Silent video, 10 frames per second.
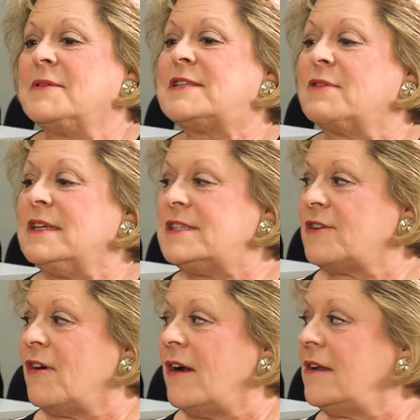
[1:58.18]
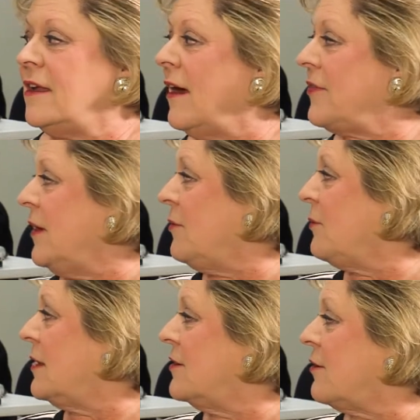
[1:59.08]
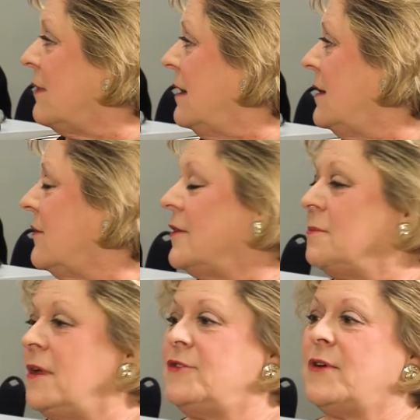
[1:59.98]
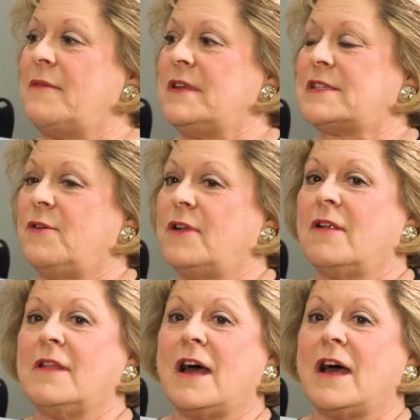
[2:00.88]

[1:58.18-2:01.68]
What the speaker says: So let's start. I think when we look around here at the blood drive that's going on, a